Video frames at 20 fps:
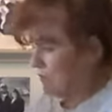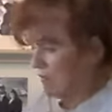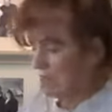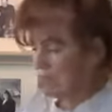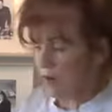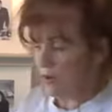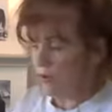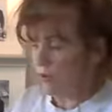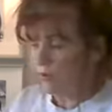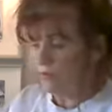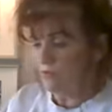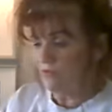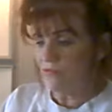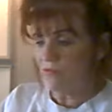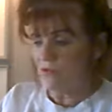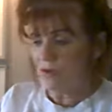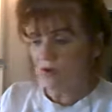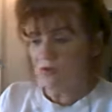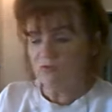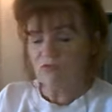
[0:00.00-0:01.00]
like
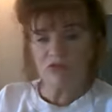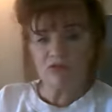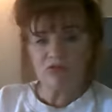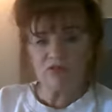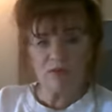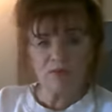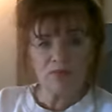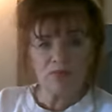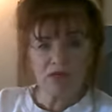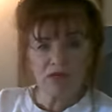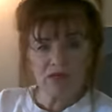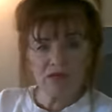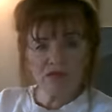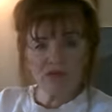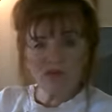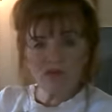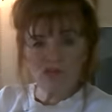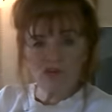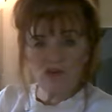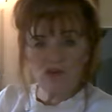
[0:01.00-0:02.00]
oats are something
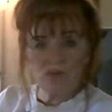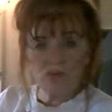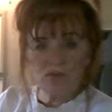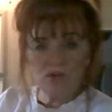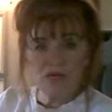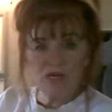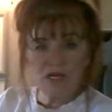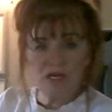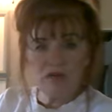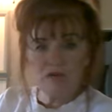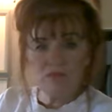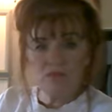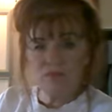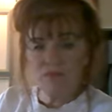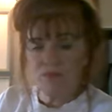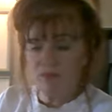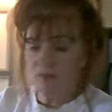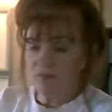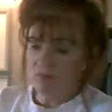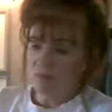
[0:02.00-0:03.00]
that you can put in.
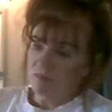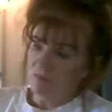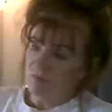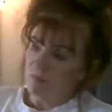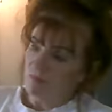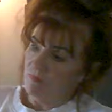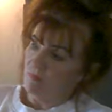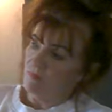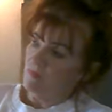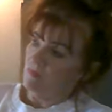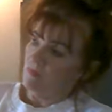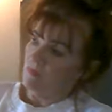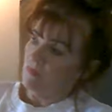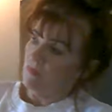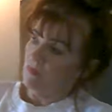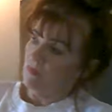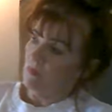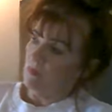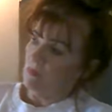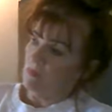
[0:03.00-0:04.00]

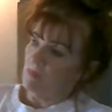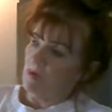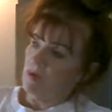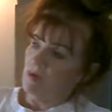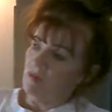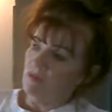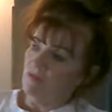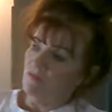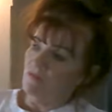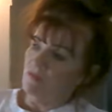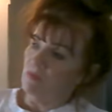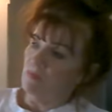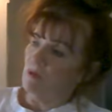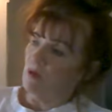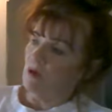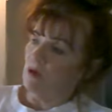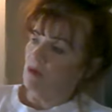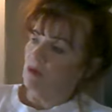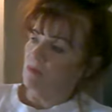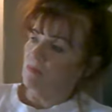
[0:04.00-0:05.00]
A bay leaf in the
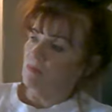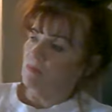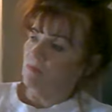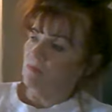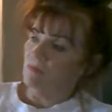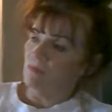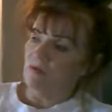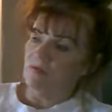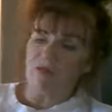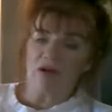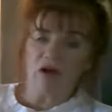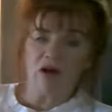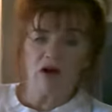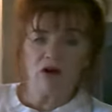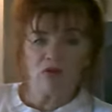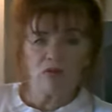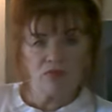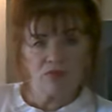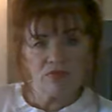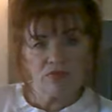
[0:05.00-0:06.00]
bottom, my
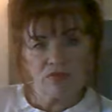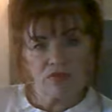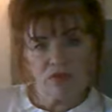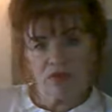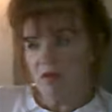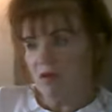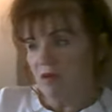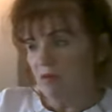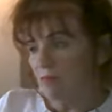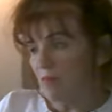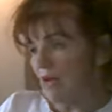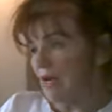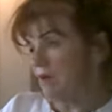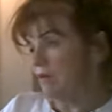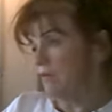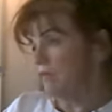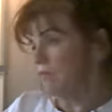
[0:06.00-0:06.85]
sock with baking